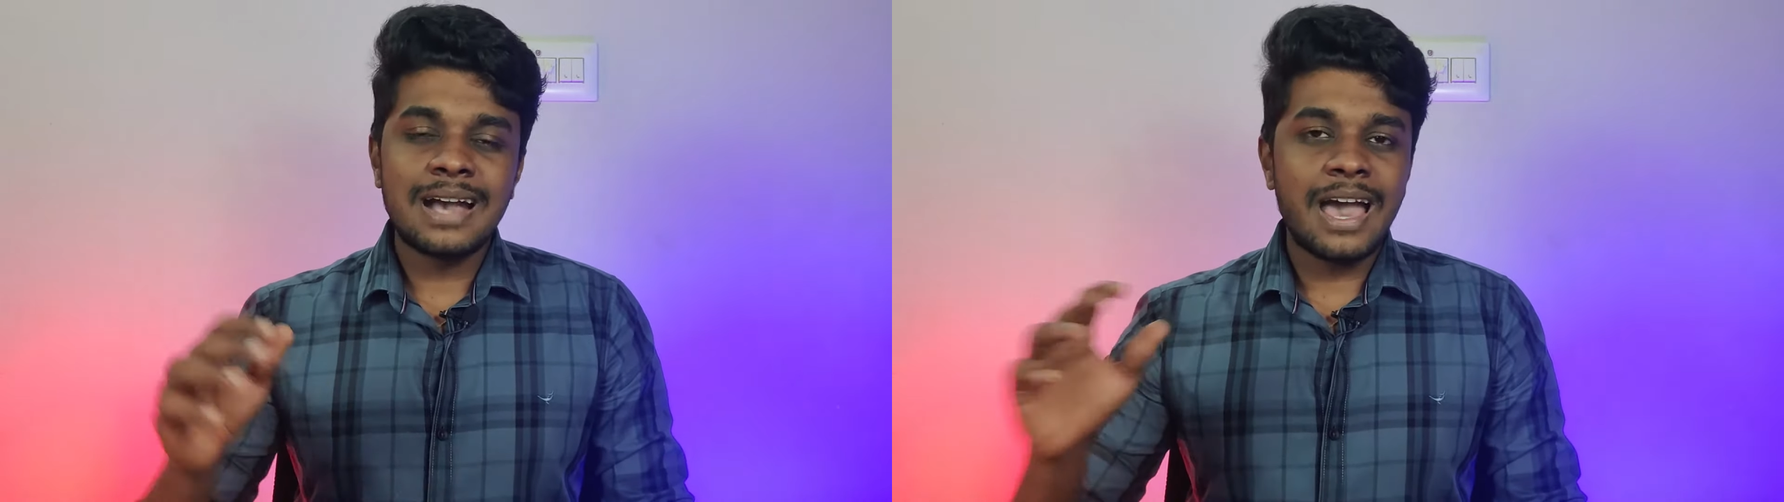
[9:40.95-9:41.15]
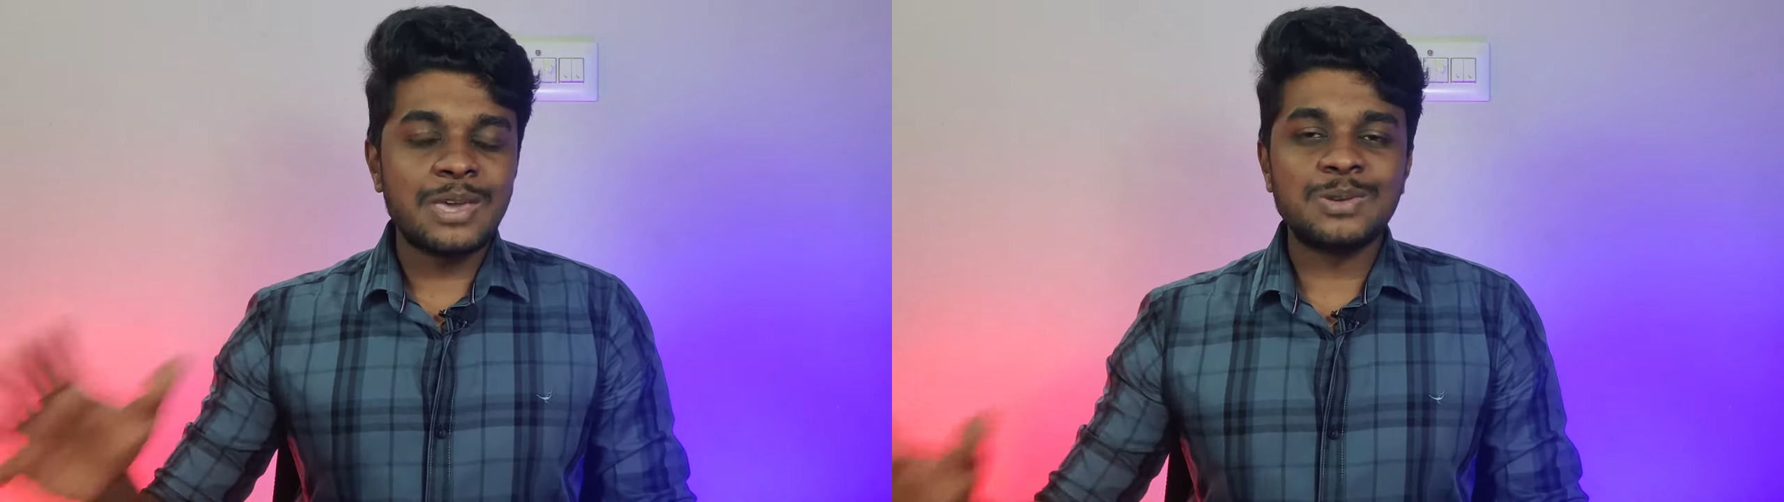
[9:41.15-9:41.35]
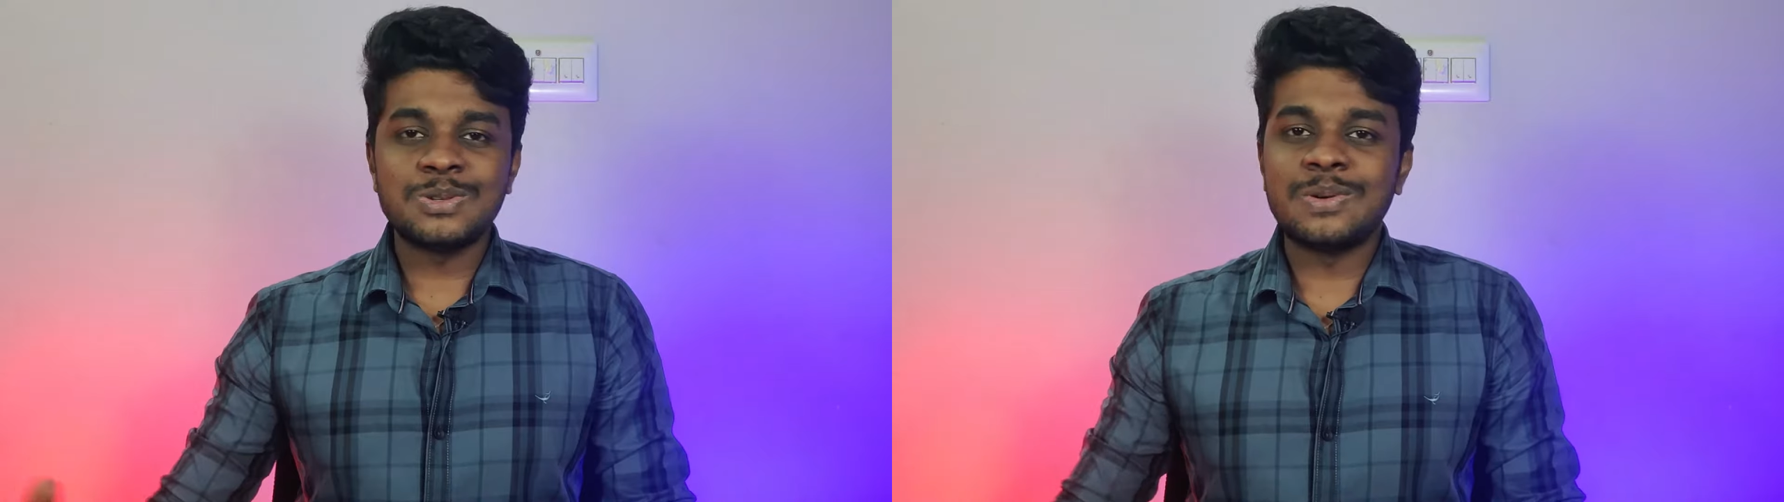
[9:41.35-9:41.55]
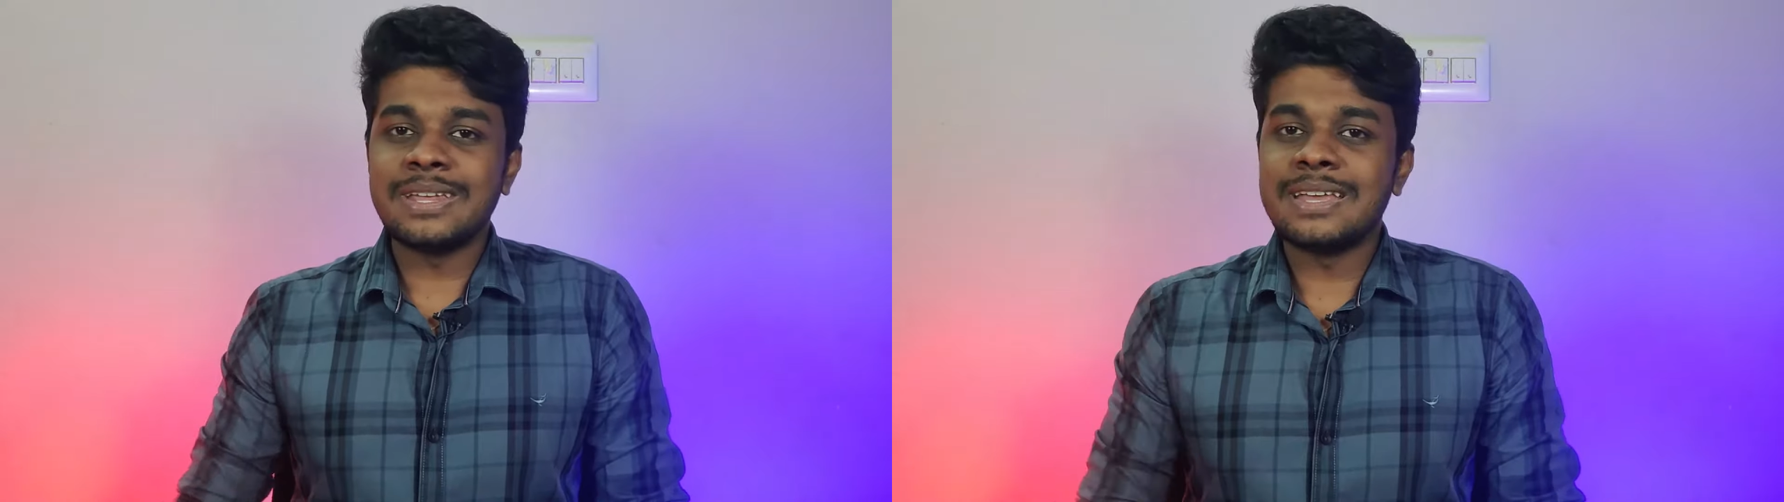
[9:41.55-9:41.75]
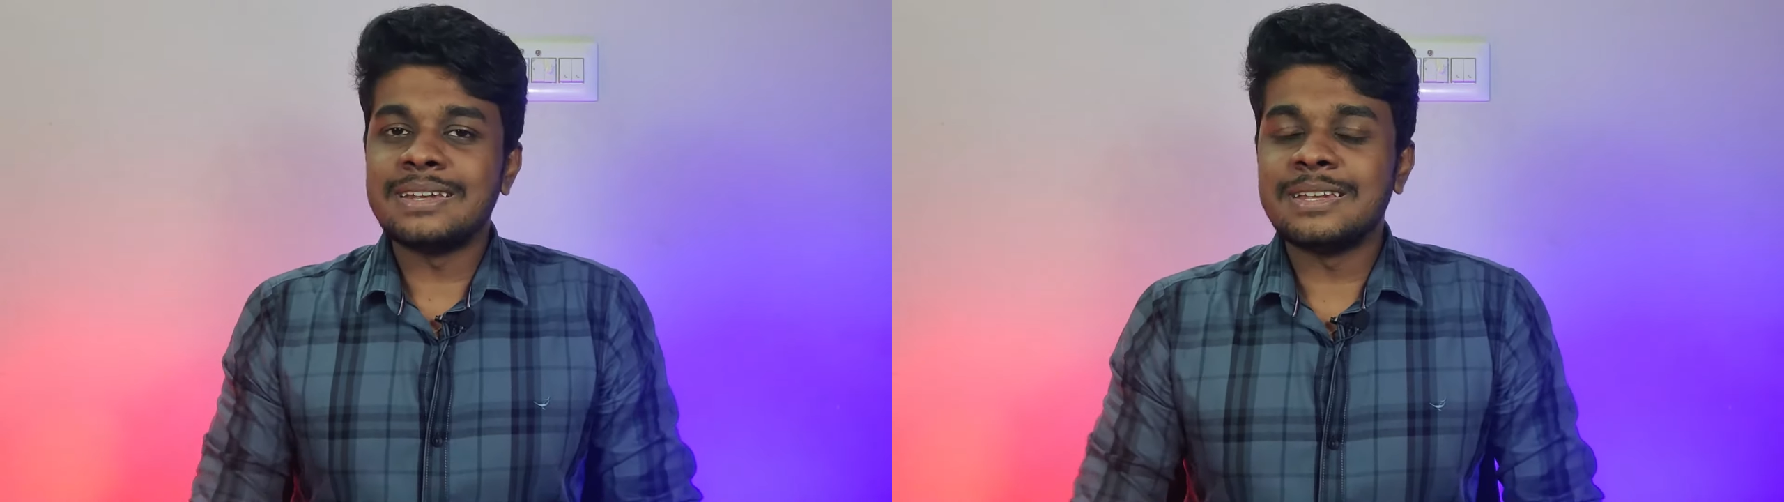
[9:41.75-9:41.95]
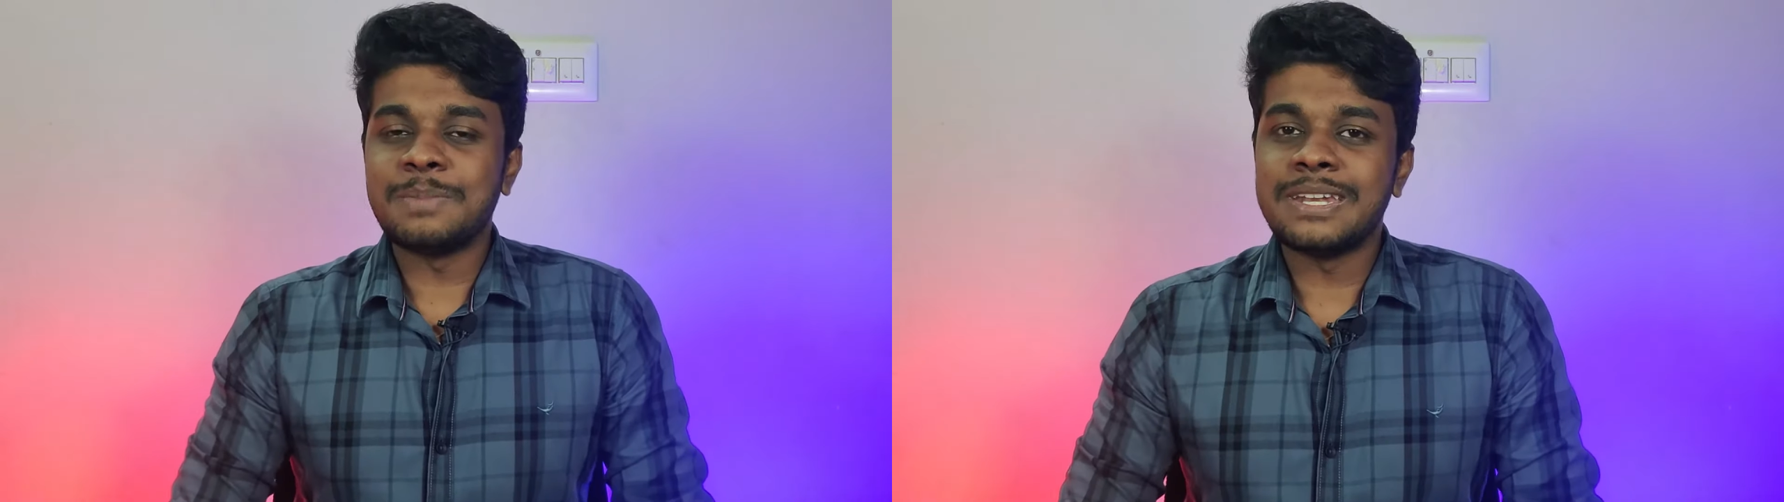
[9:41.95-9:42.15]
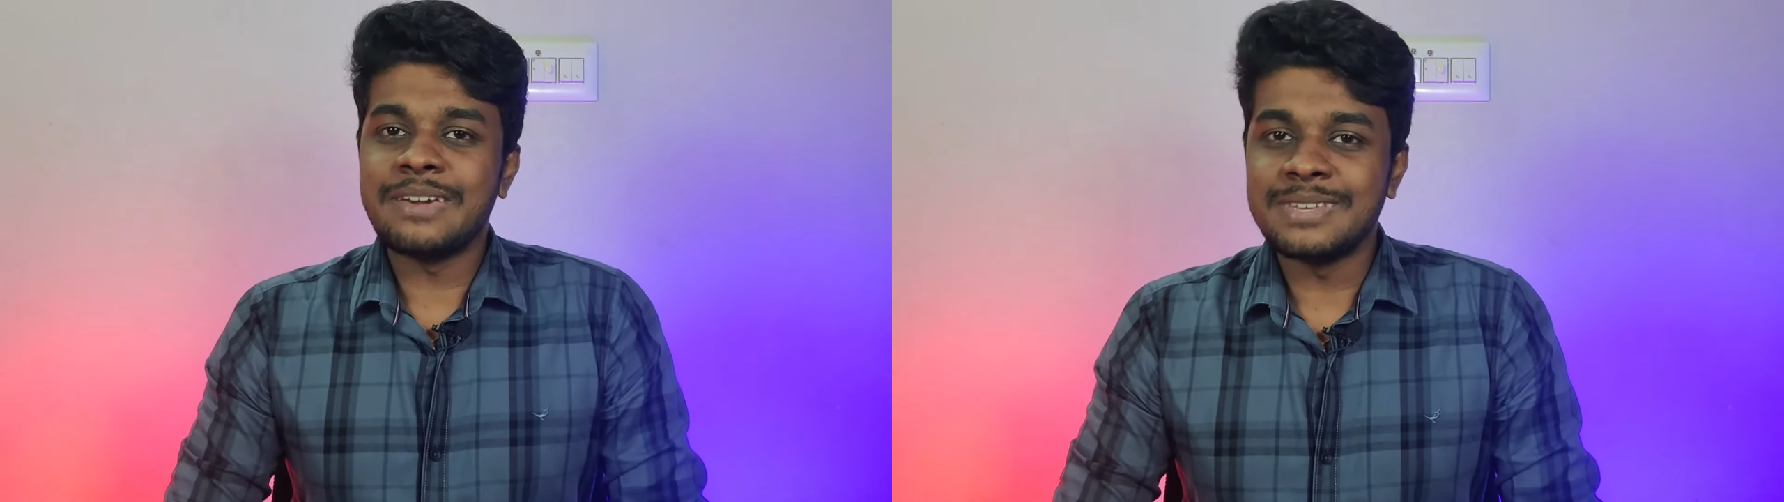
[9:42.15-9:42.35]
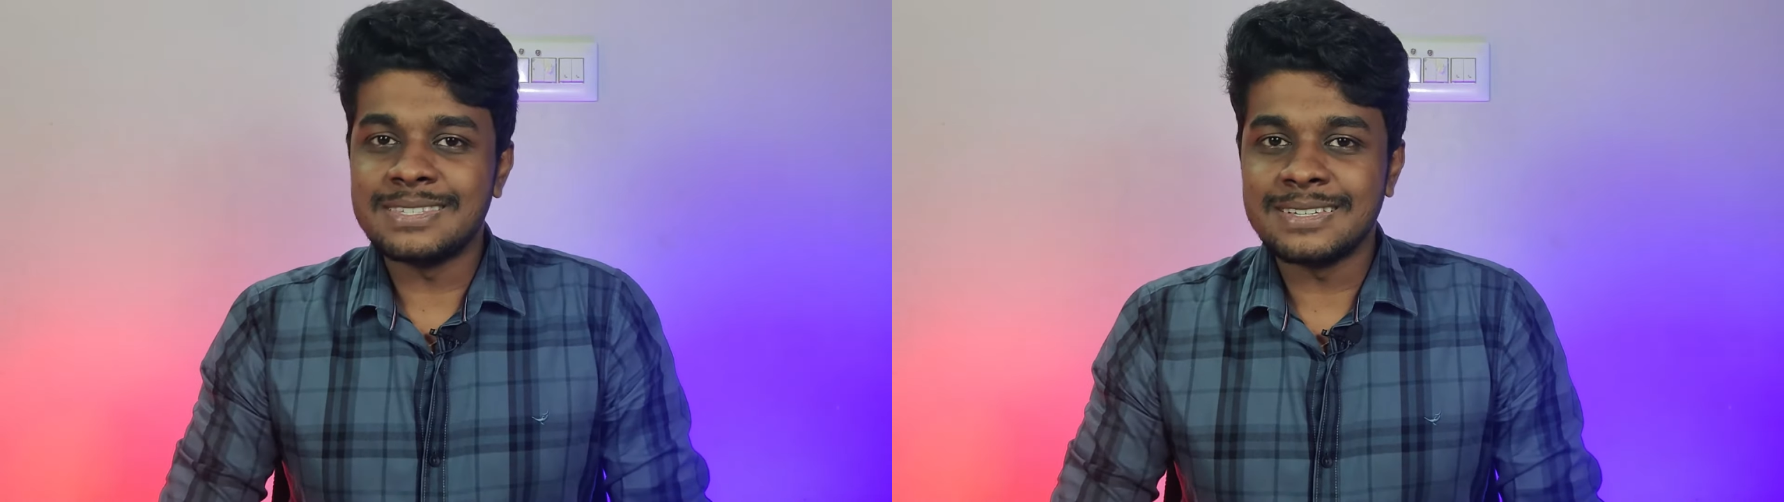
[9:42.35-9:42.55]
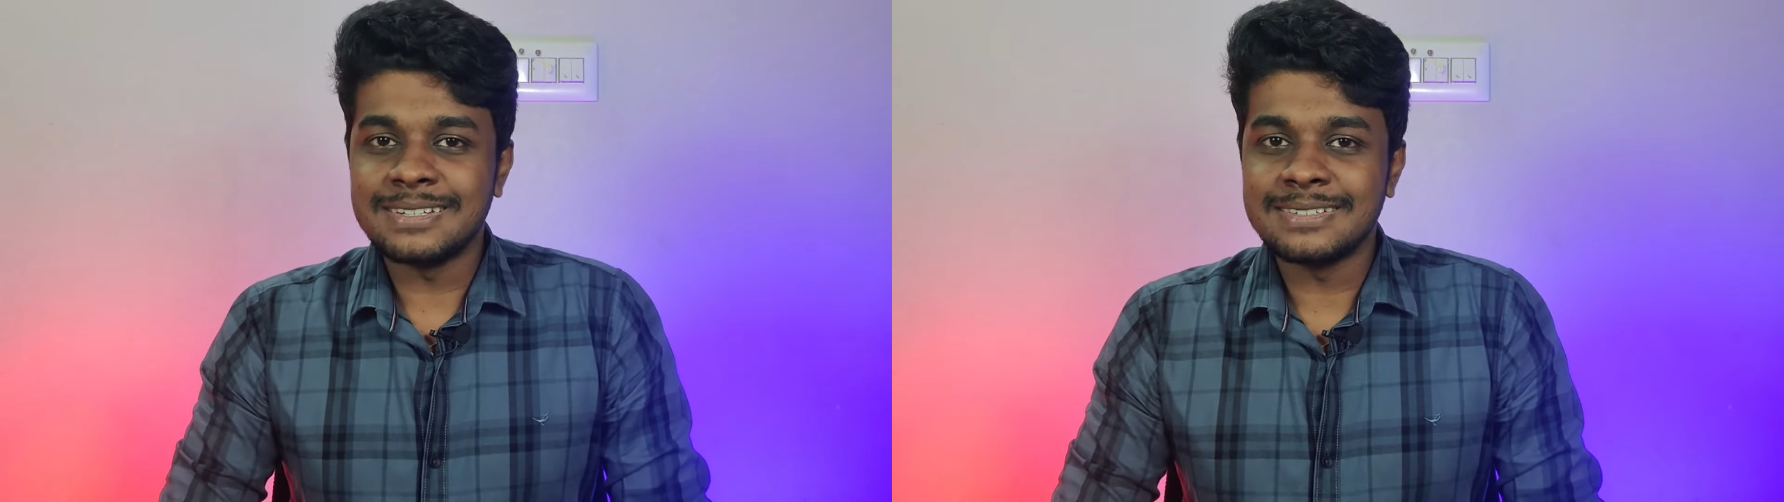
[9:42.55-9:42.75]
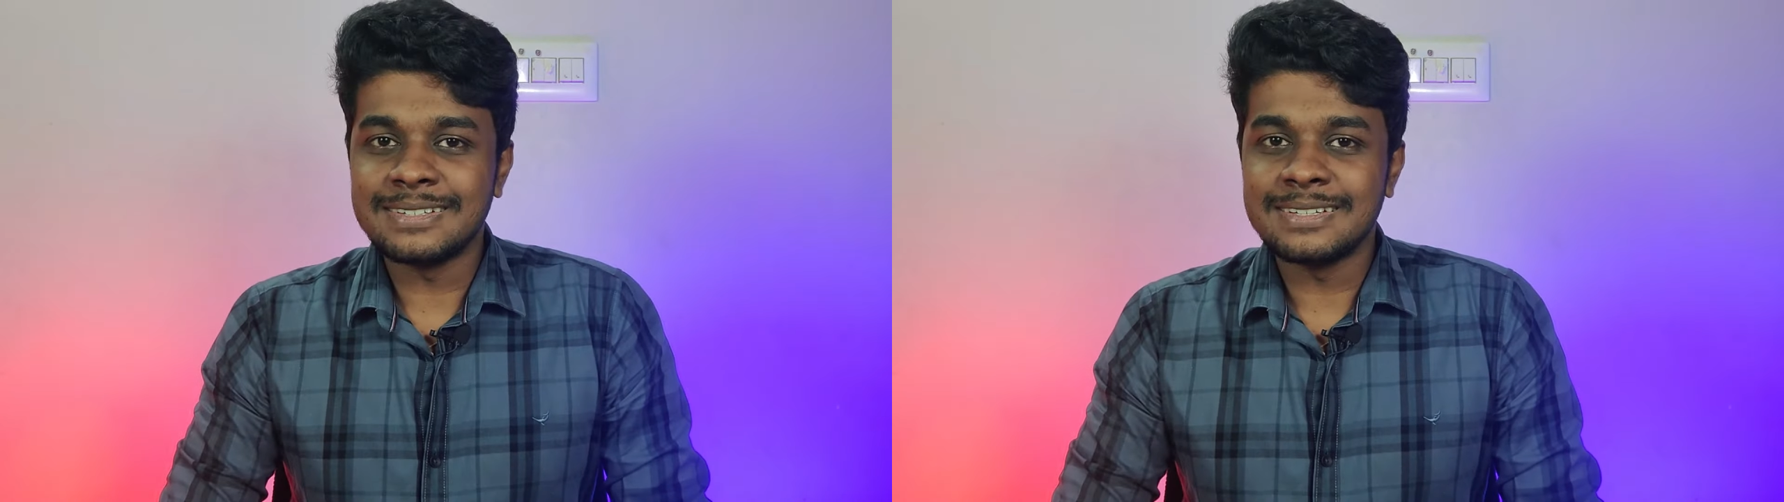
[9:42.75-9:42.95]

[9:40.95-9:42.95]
I used to read that in my Davidson.